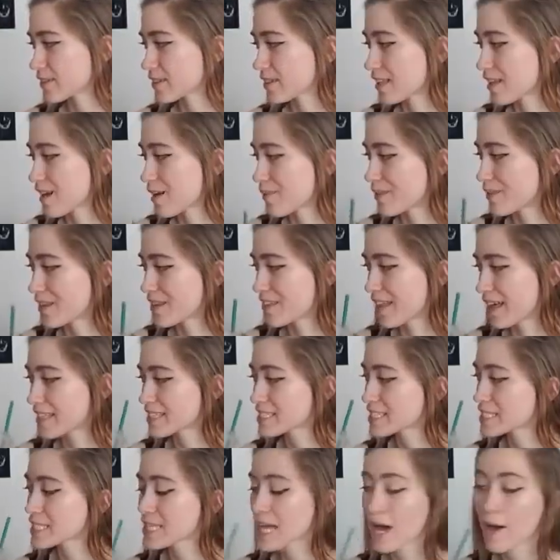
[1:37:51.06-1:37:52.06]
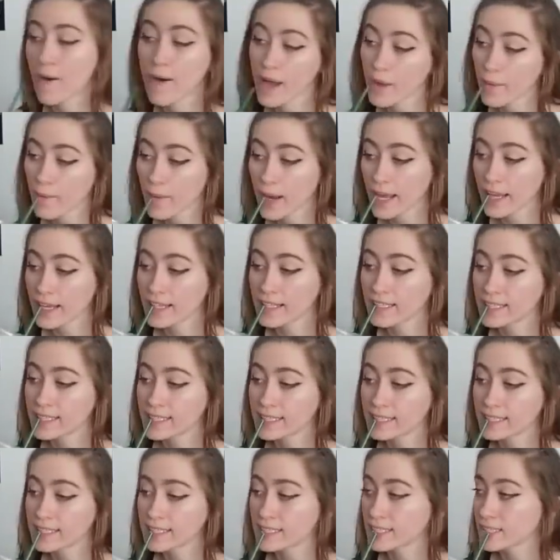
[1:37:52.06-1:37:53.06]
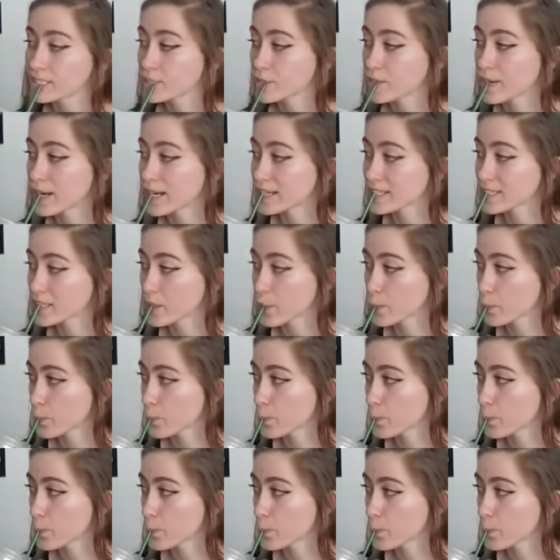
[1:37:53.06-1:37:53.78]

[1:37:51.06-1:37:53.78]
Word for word: the llama, that's how I read. Correct.